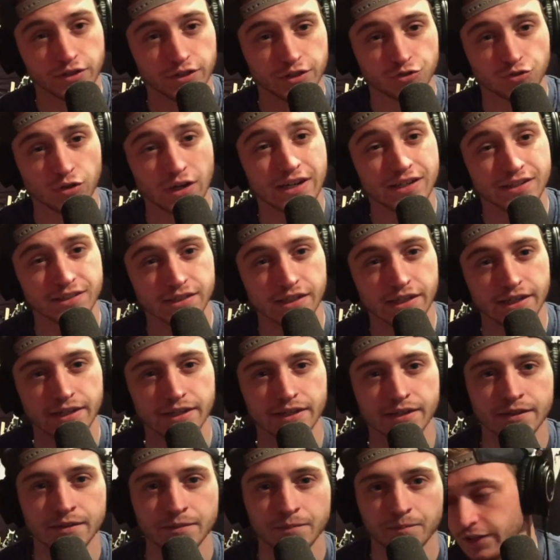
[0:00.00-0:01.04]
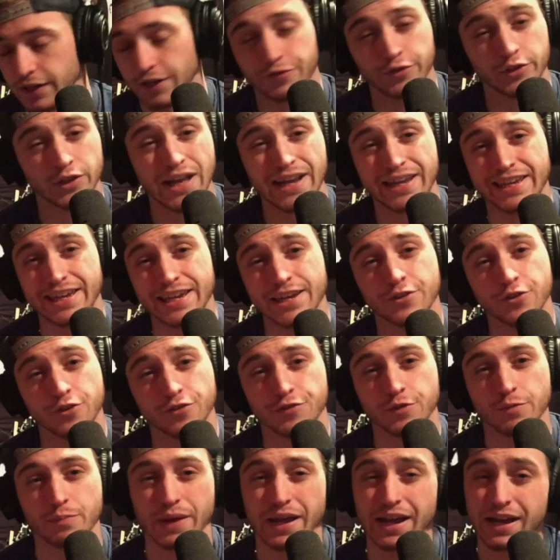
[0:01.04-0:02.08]
translated. If you like either
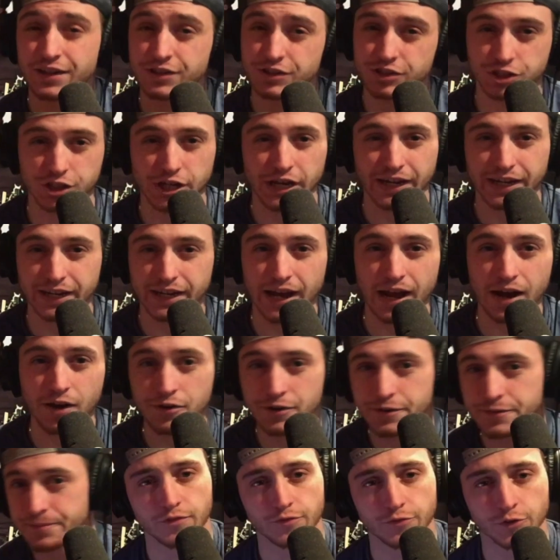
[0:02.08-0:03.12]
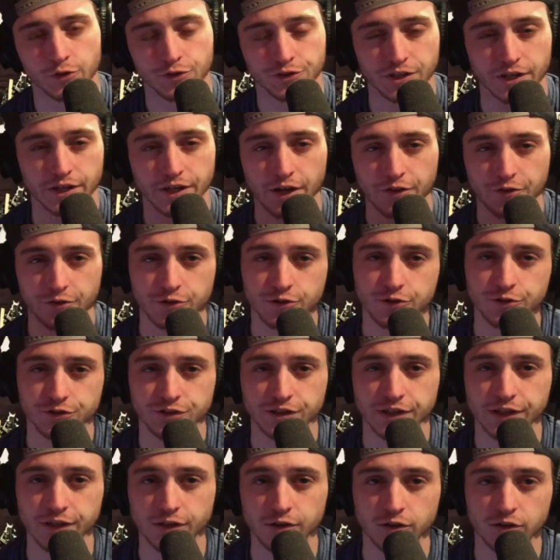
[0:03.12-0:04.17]
of the bands, check it out. There's another new
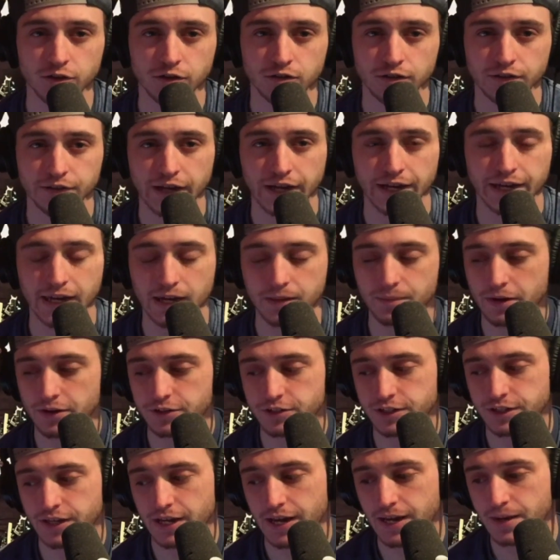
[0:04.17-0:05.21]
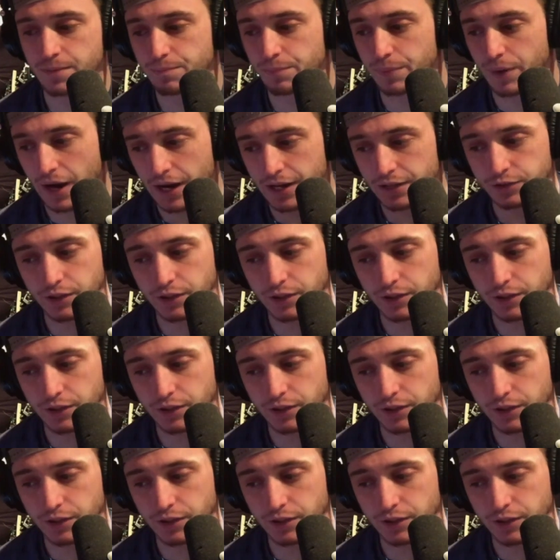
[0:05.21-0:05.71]
single that came out today by